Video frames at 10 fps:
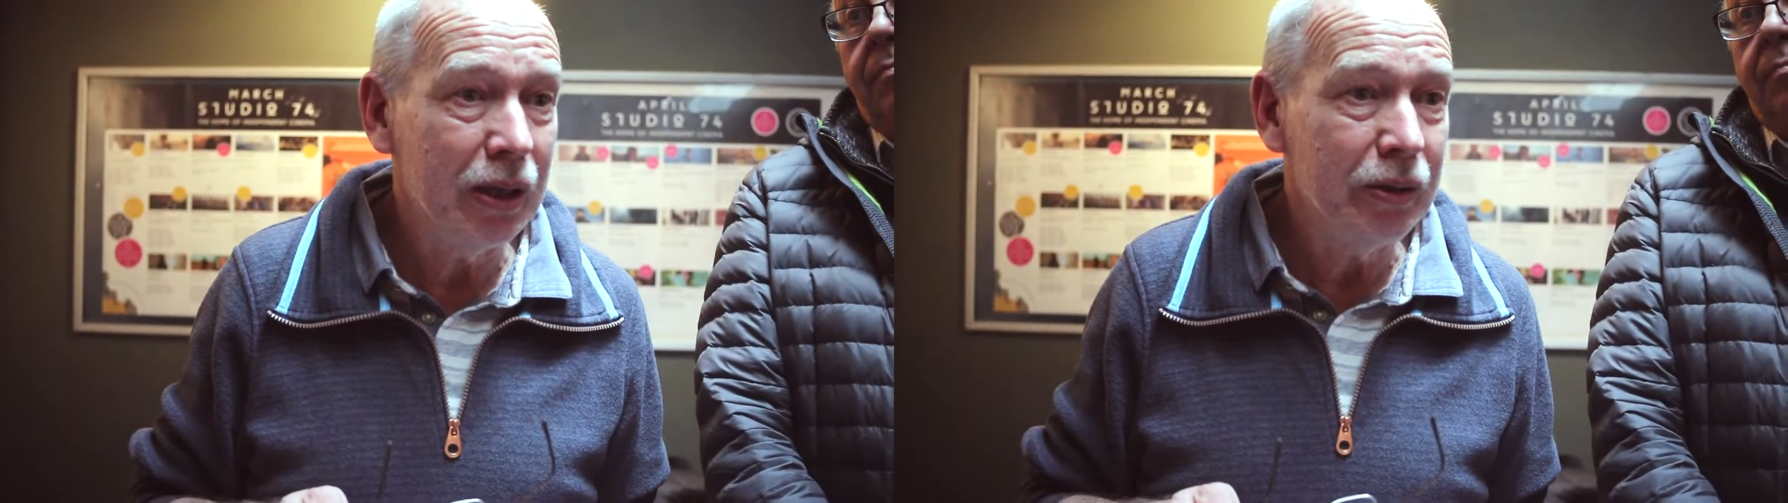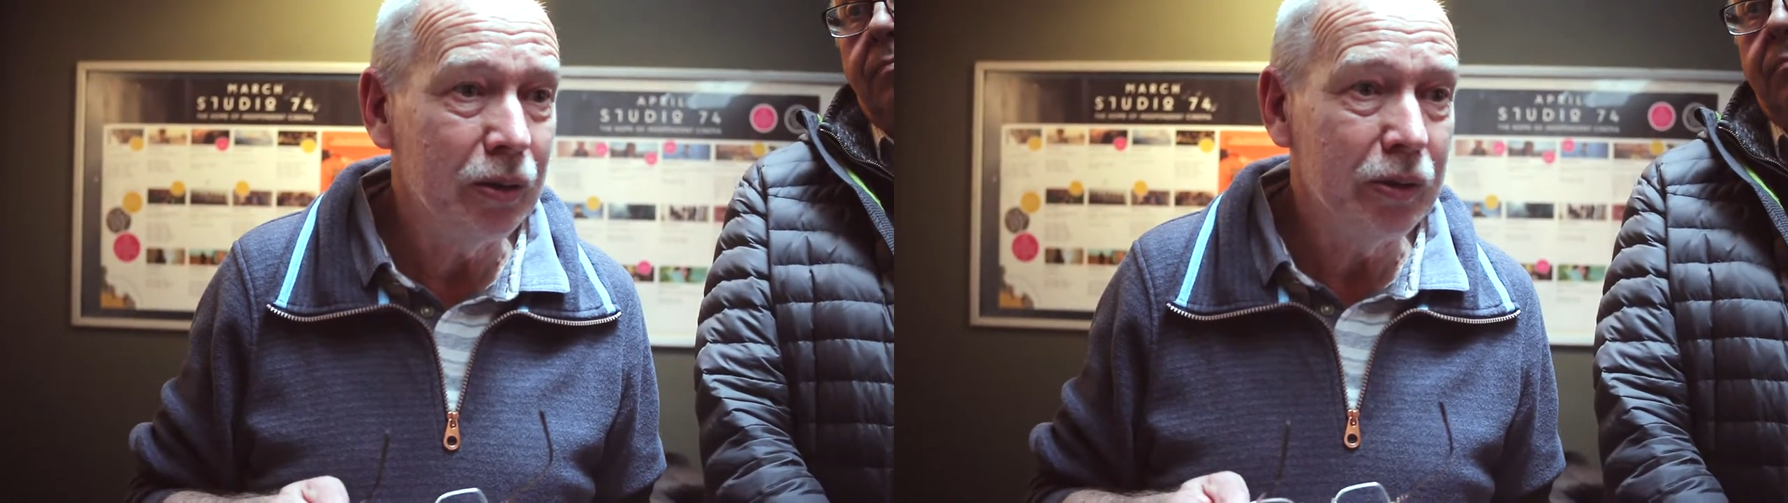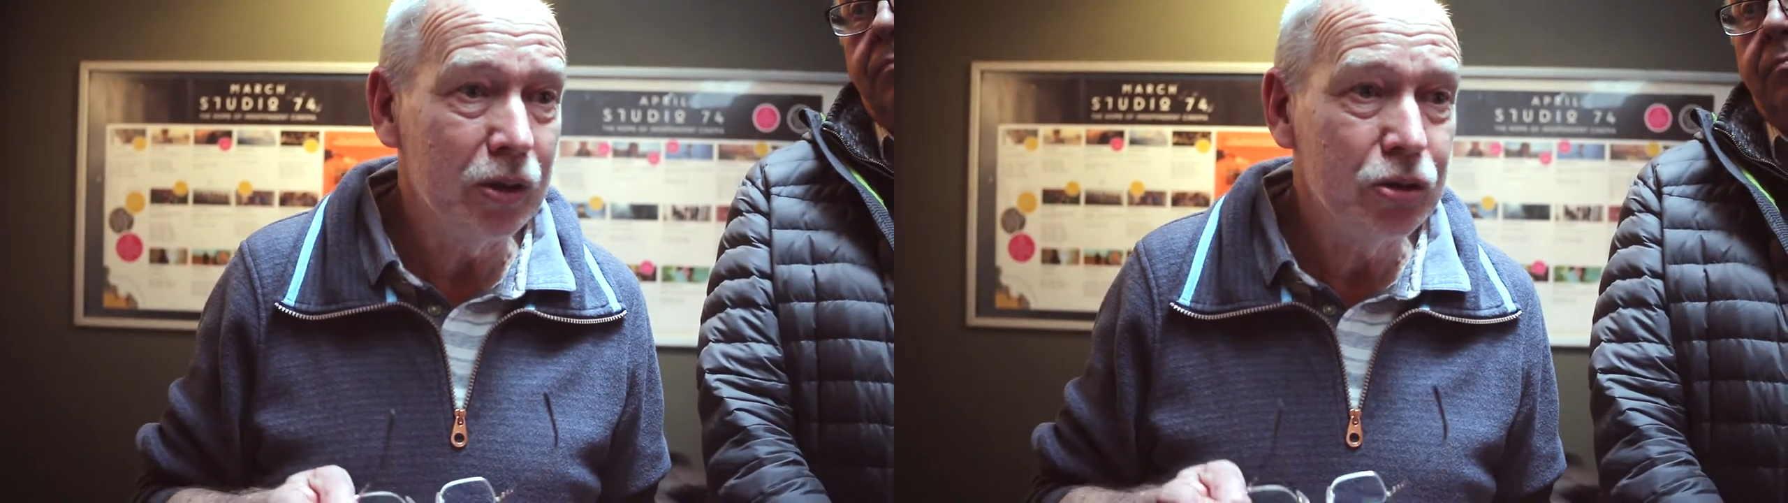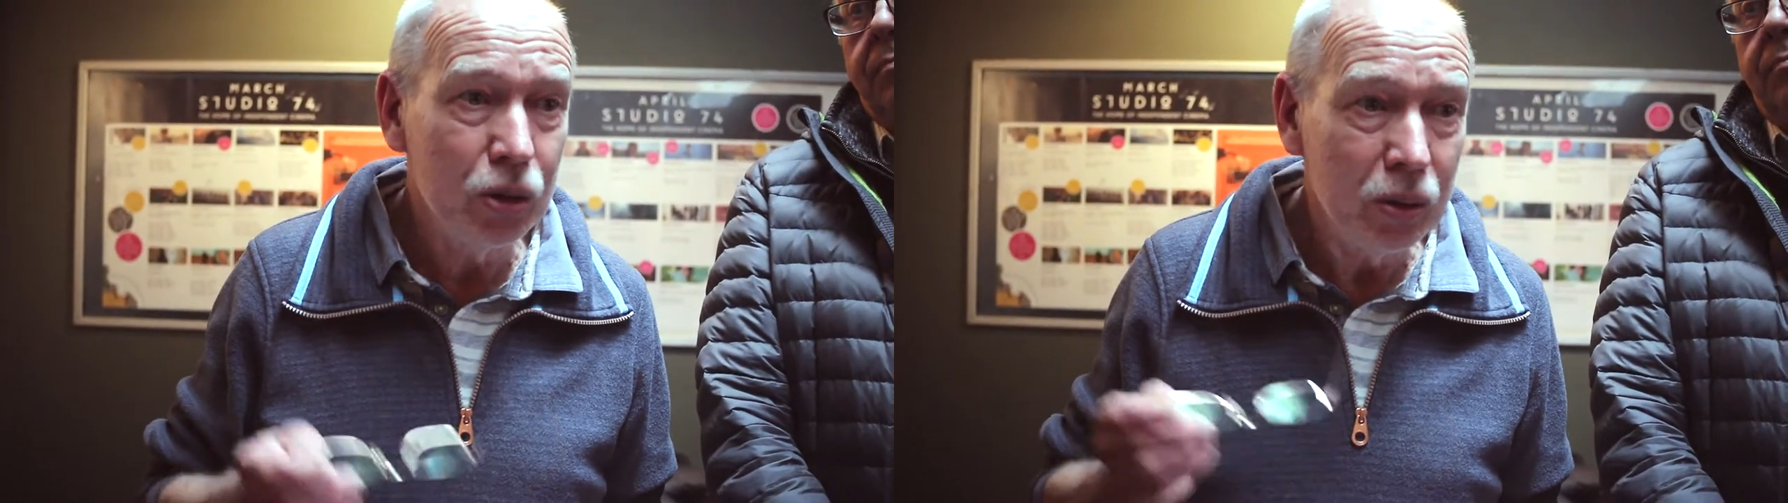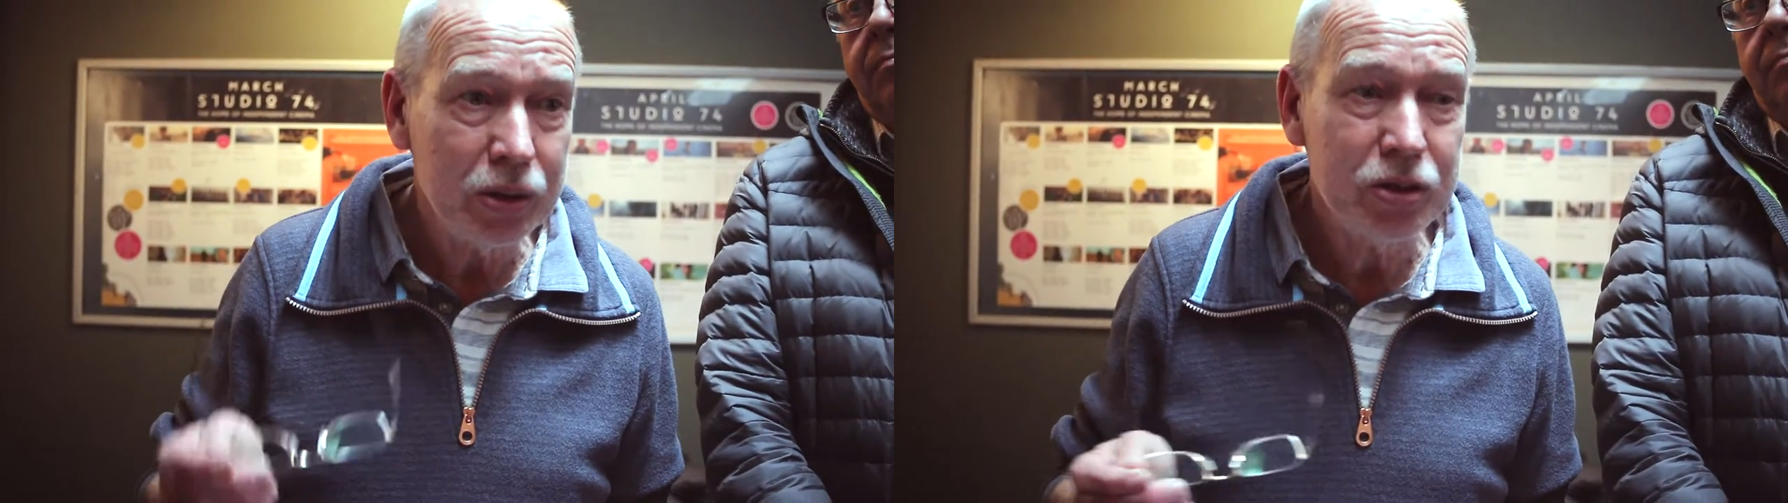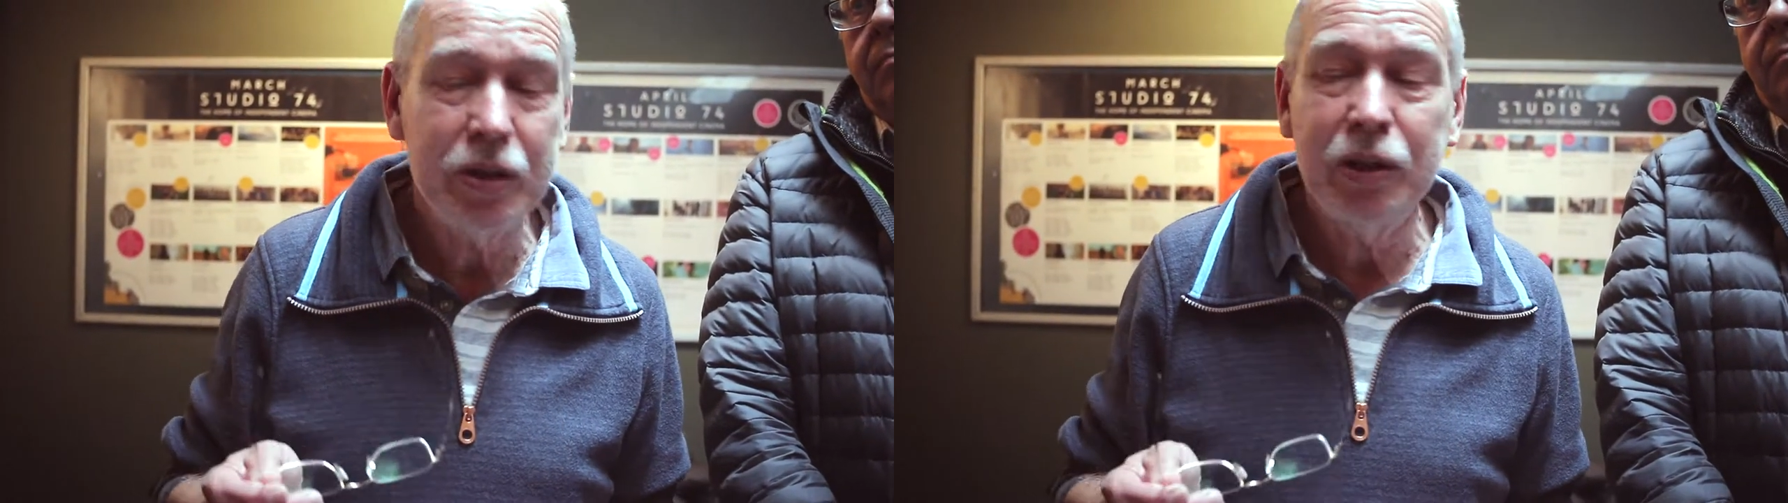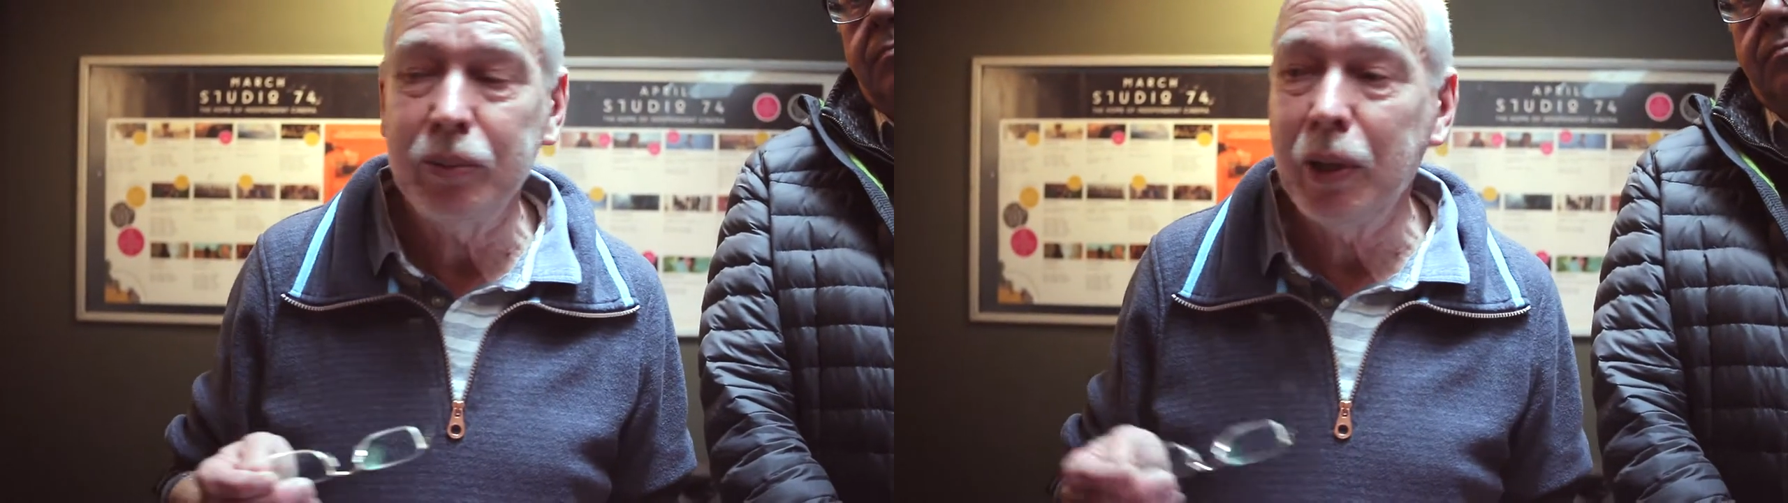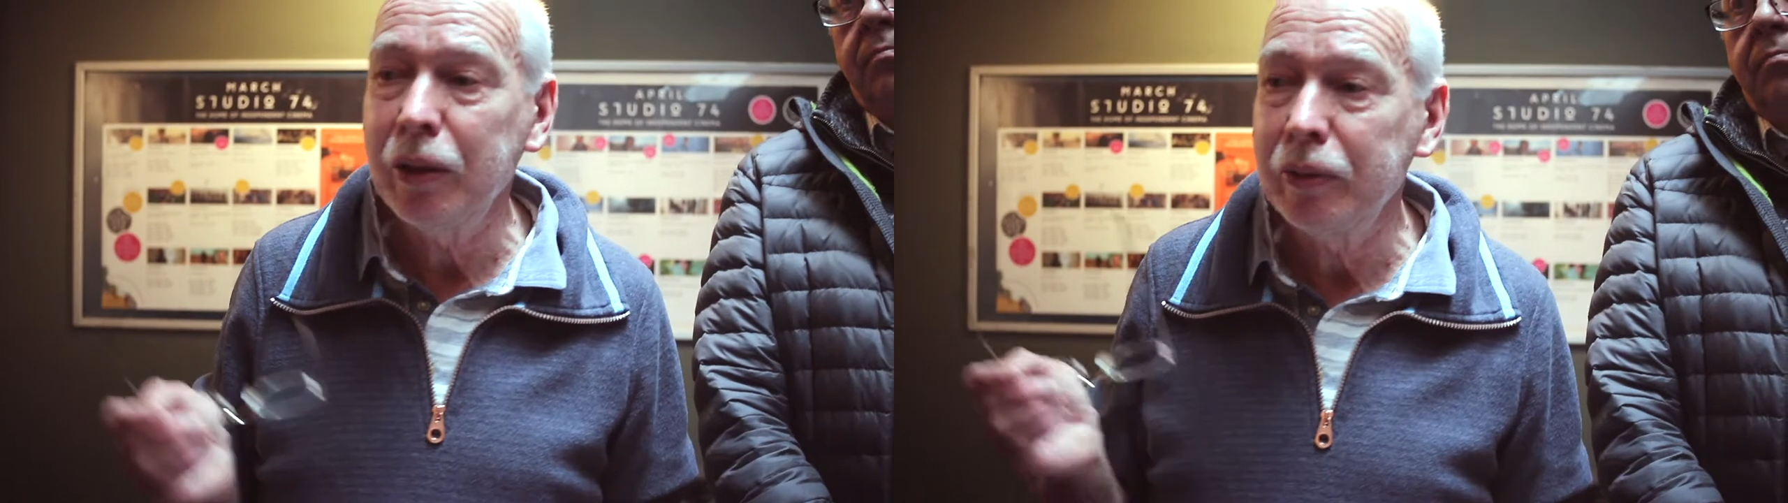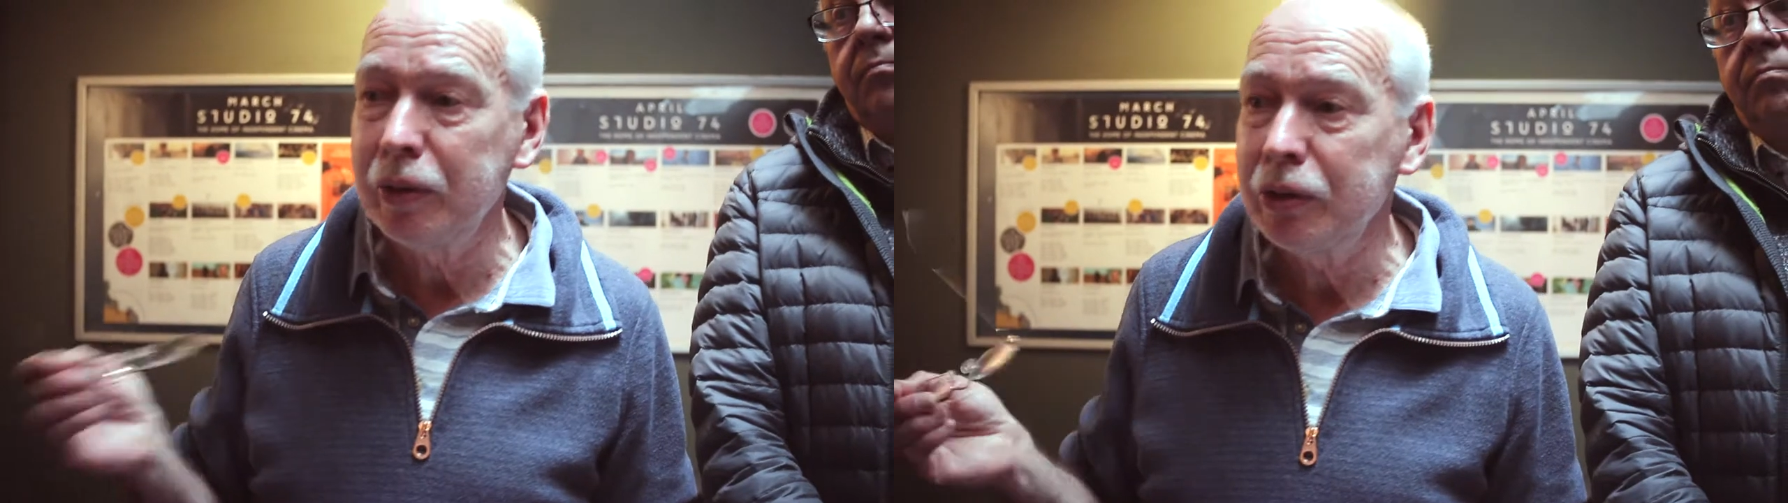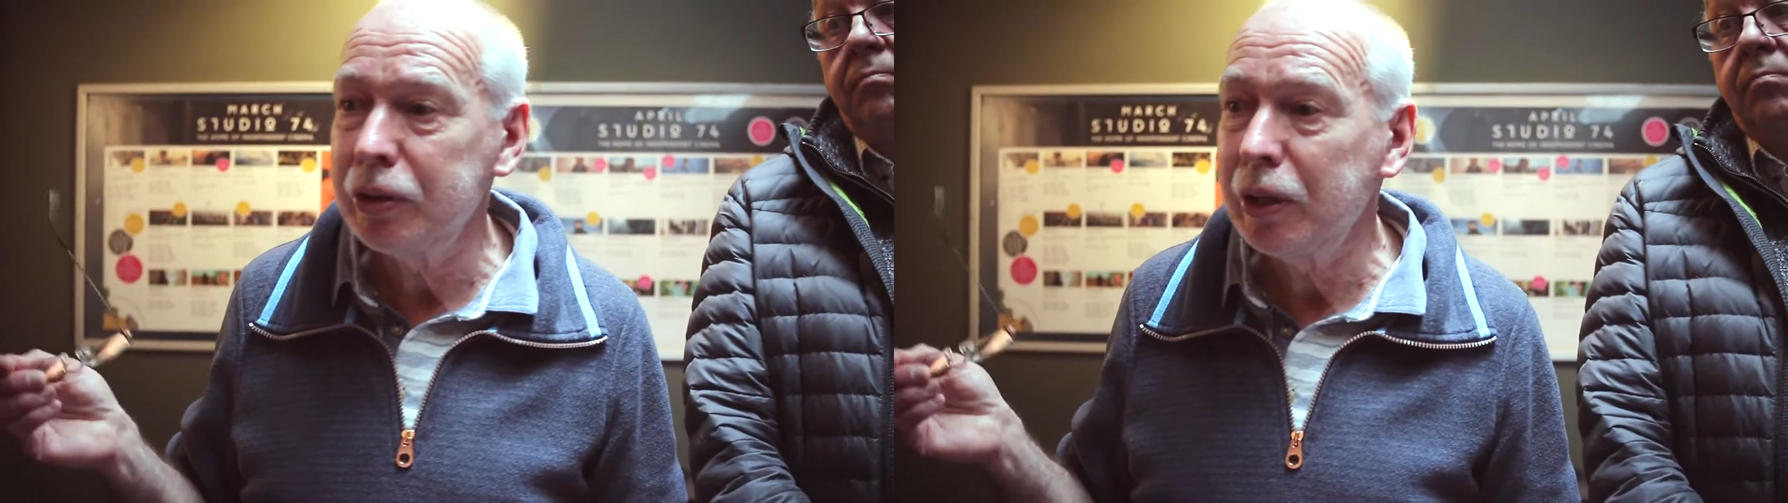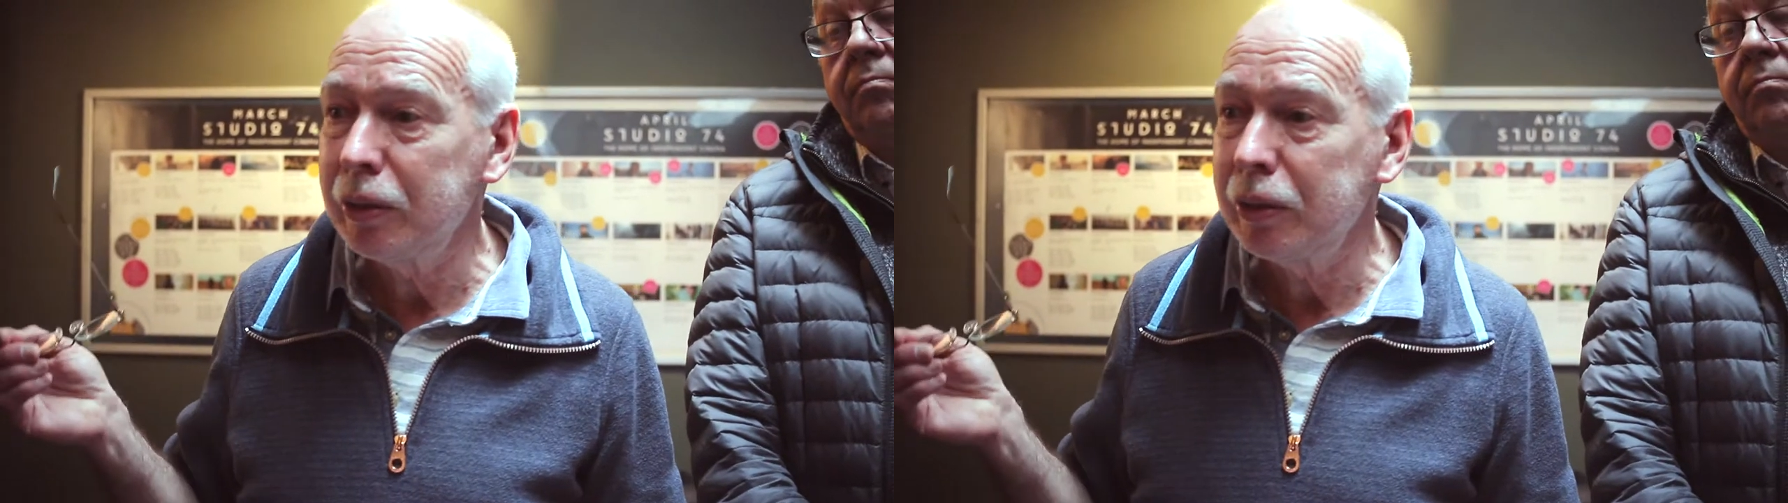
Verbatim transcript: And the, the joyous thing about this